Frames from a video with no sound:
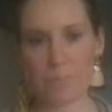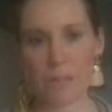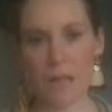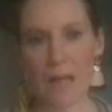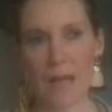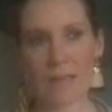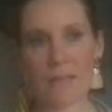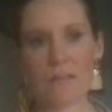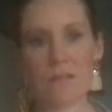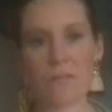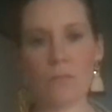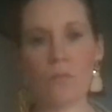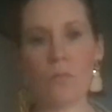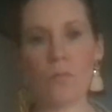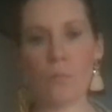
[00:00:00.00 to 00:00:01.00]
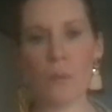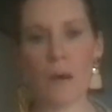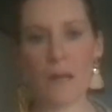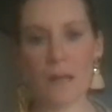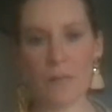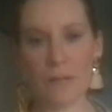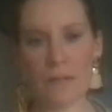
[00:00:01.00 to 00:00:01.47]
And all
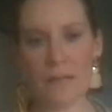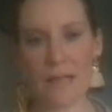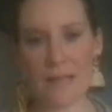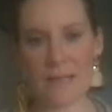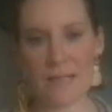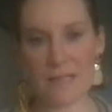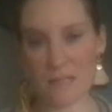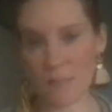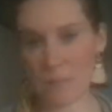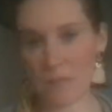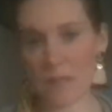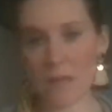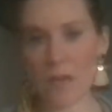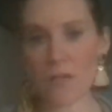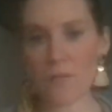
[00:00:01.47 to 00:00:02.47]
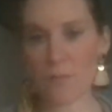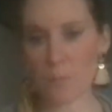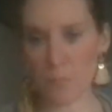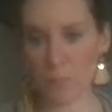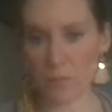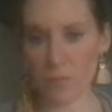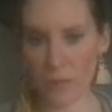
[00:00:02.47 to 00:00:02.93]
my lovely ladies, I mean, loads
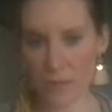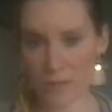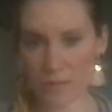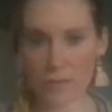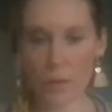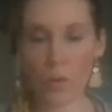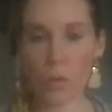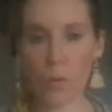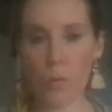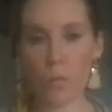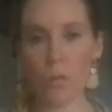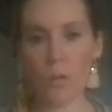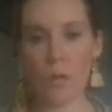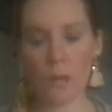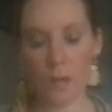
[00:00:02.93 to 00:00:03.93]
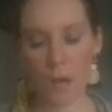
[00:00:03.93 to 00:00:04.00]
of them are on this call,